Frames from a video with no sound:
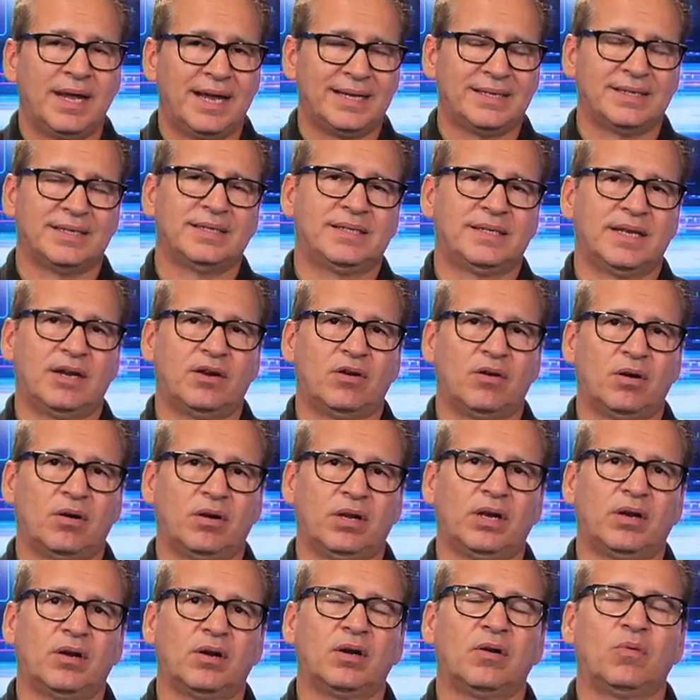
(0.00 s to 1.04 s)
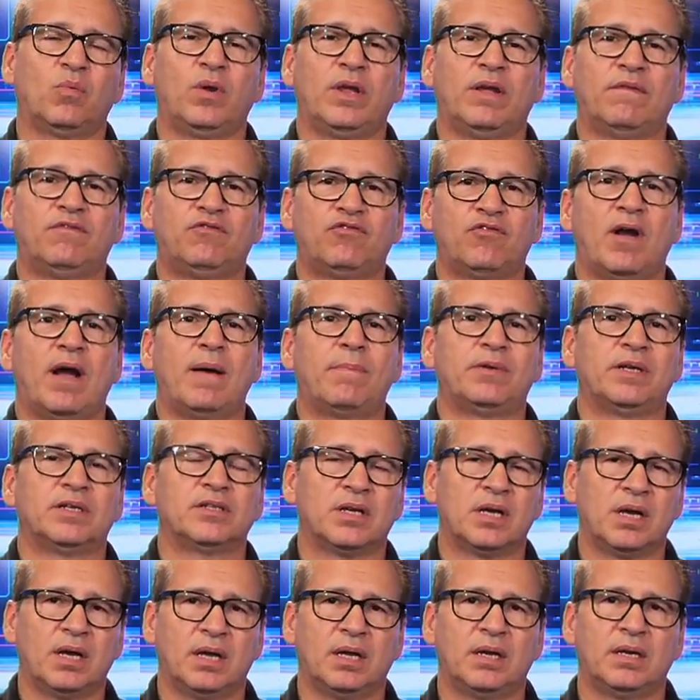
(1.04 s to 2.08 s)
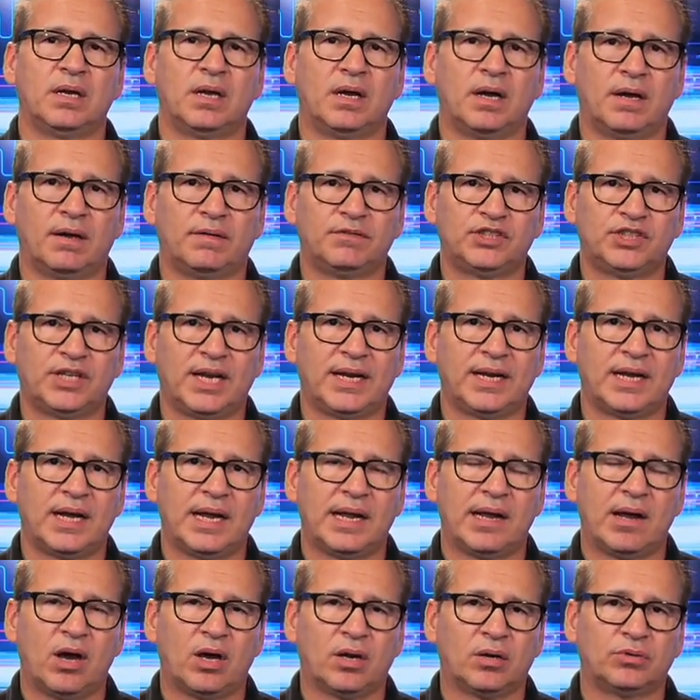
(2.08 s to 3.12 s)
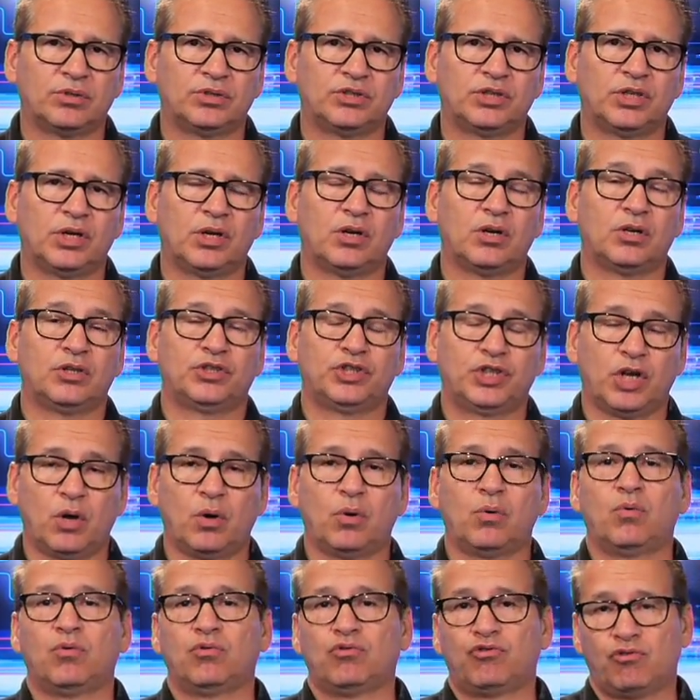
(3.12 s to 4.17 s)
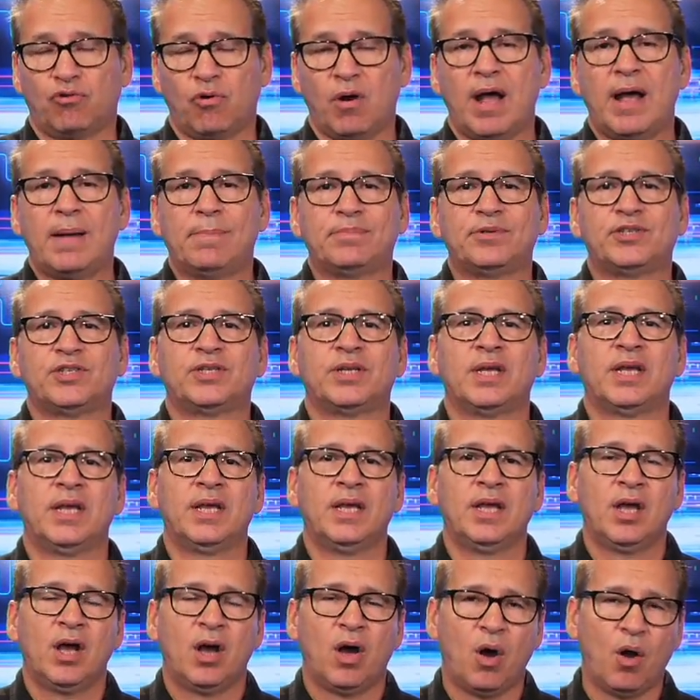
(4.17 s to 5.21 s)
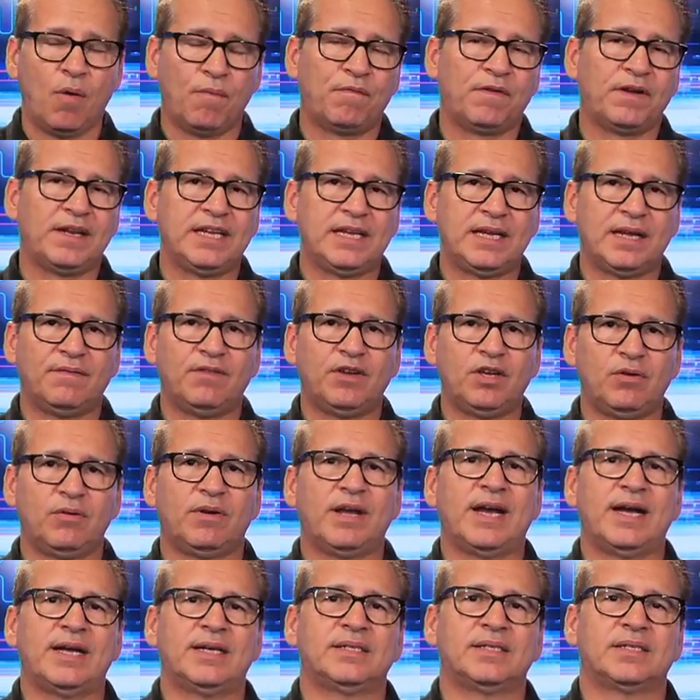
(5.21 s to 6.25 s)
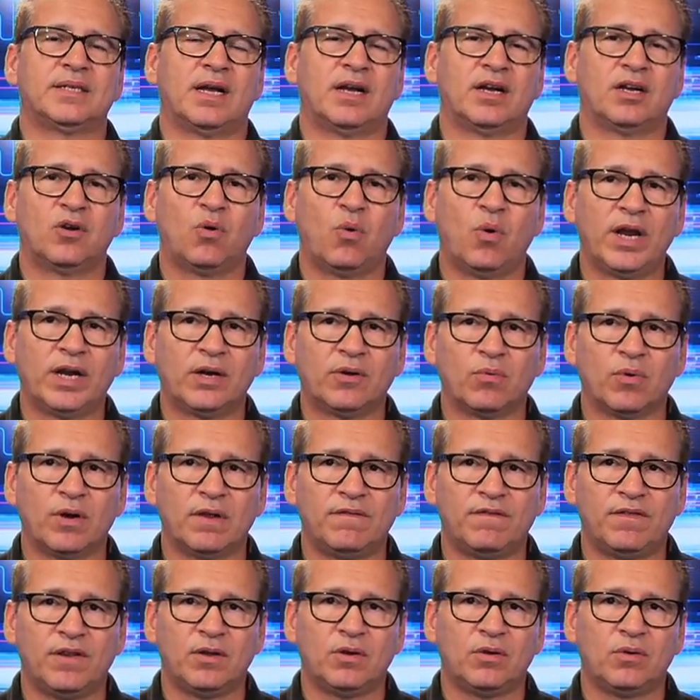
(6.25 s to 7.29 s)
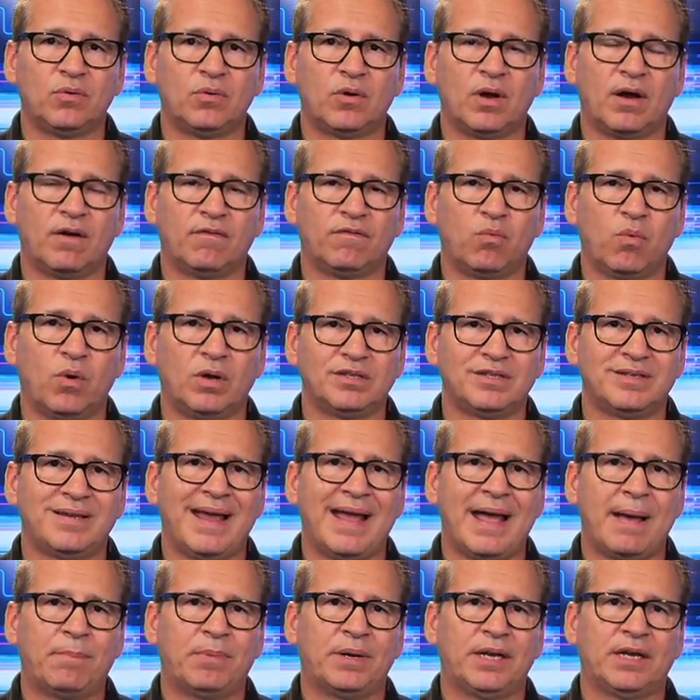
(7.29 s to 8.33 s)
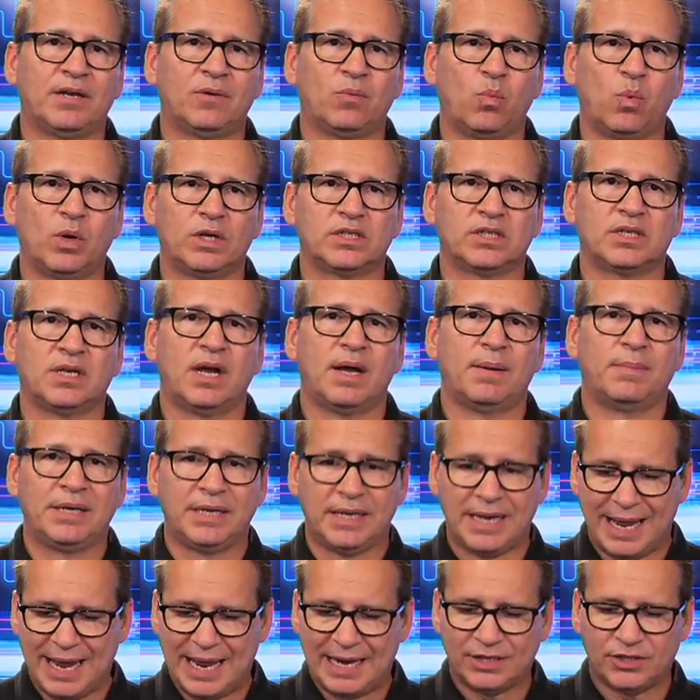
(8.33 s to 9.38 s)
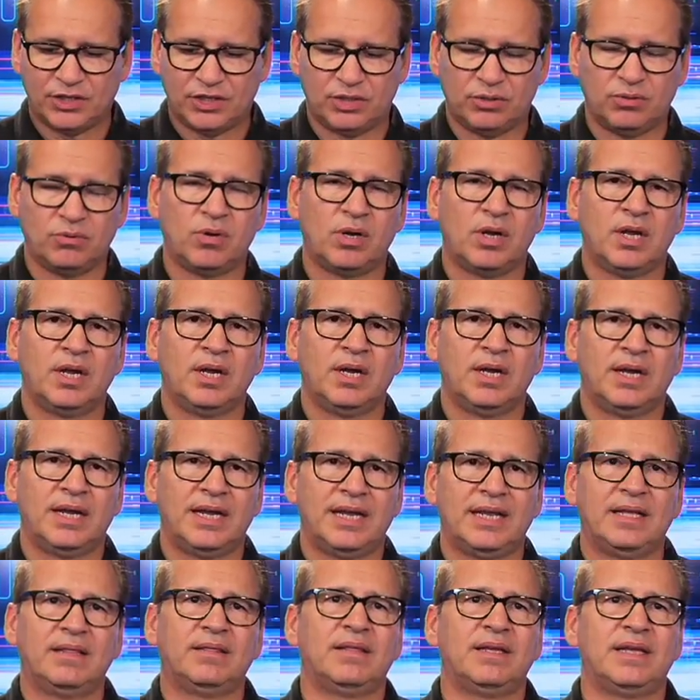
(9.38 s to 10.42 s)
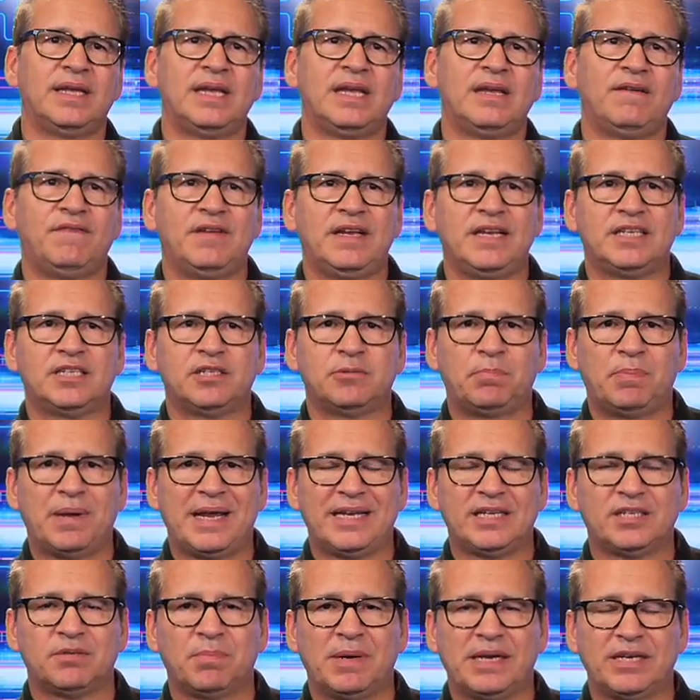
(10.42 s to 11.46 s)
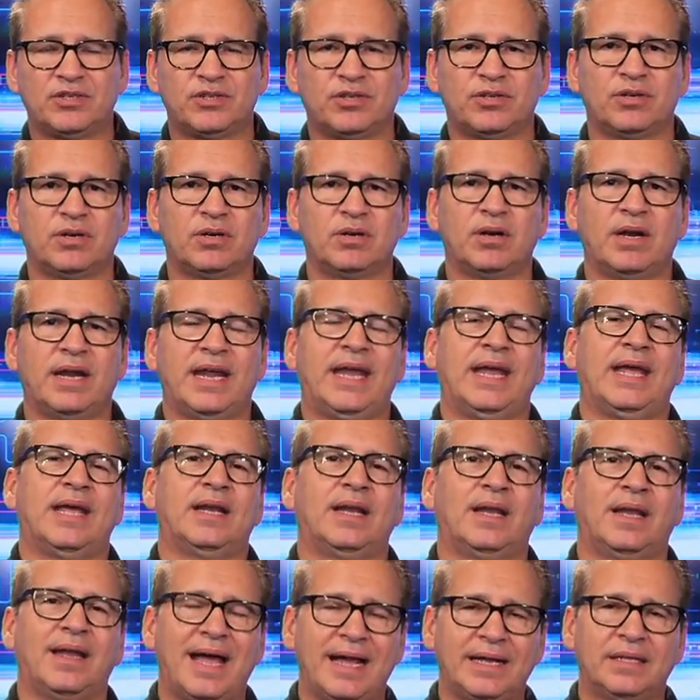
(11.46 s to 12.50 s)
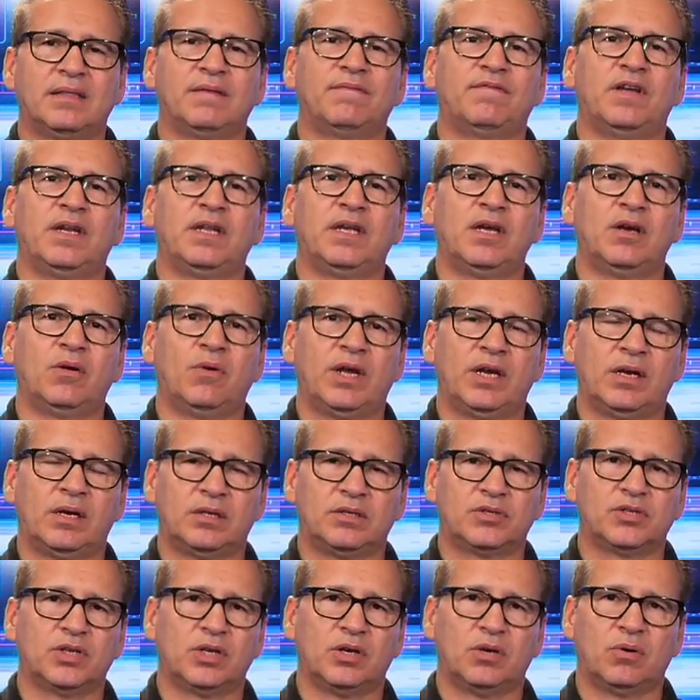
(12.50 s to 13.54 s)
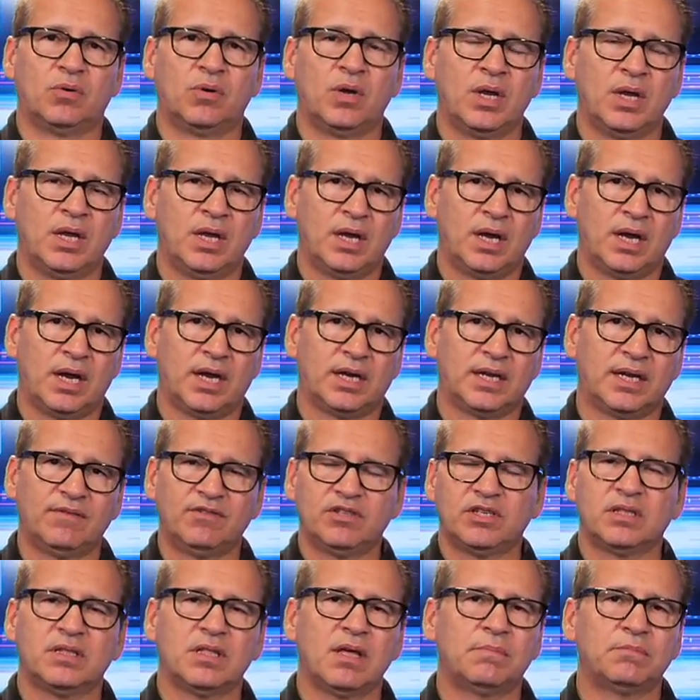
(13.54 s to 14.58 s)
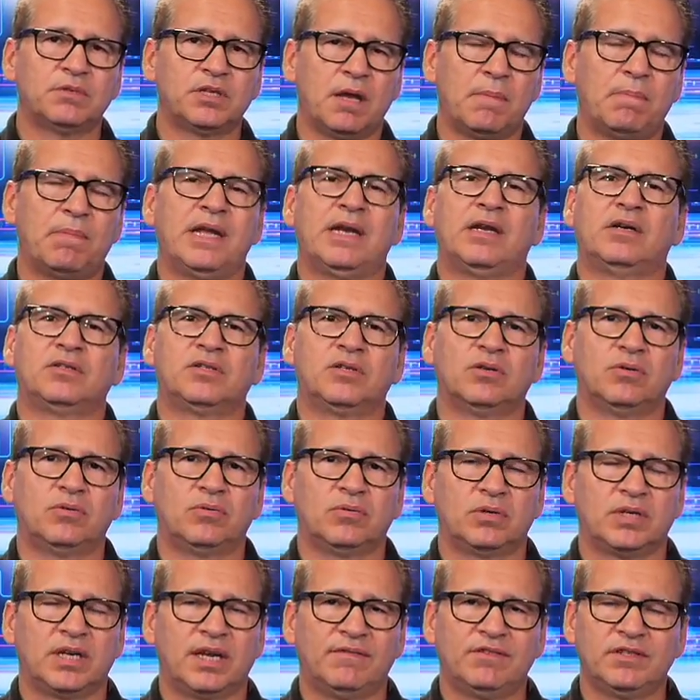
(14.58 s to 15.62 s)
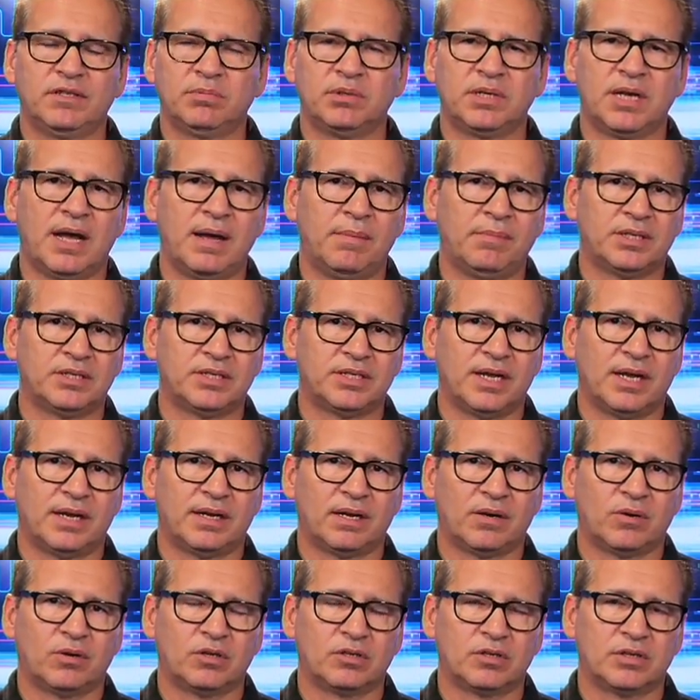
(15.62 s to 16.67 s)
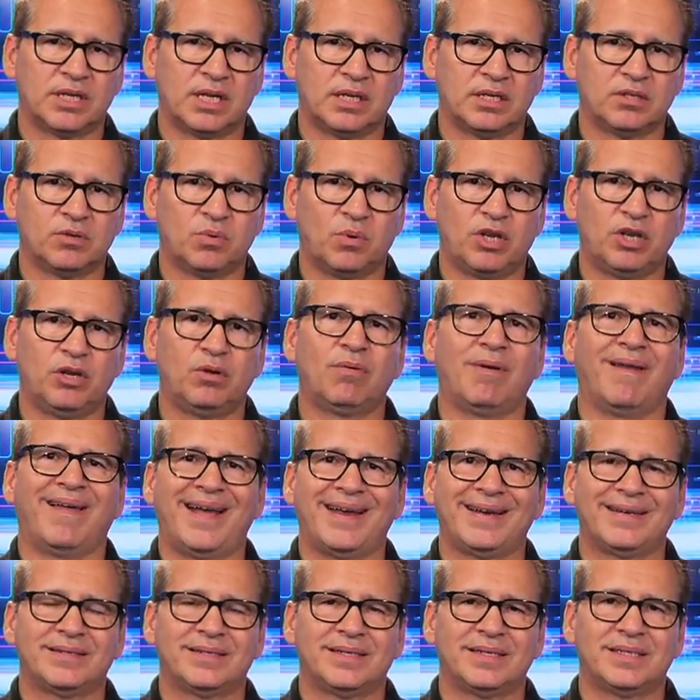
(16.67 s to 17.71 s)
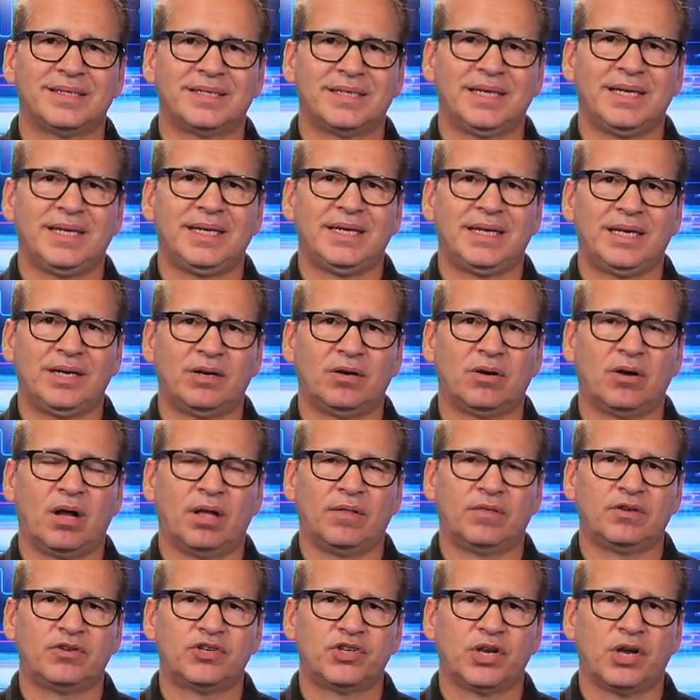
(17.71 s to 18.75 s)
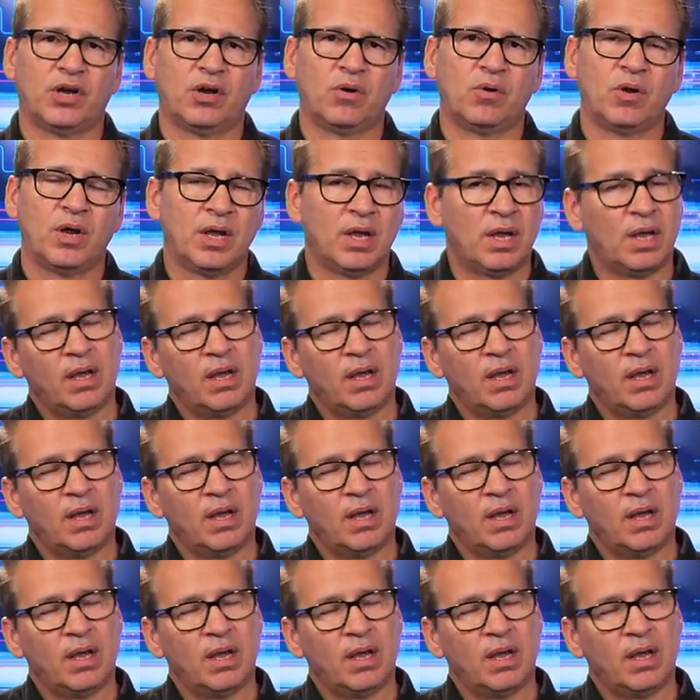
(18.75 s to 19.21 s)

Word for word: as I said earlier, we have dropped a ton of Shanghai Auto Show, drops, hopefully giving you guys a quick review of what's happening and what's coming at you in the EV space. Make sure and like the video and also uh, give us a thumbs up and also give us some comments down here. Tell us what you'd like to see here on the show.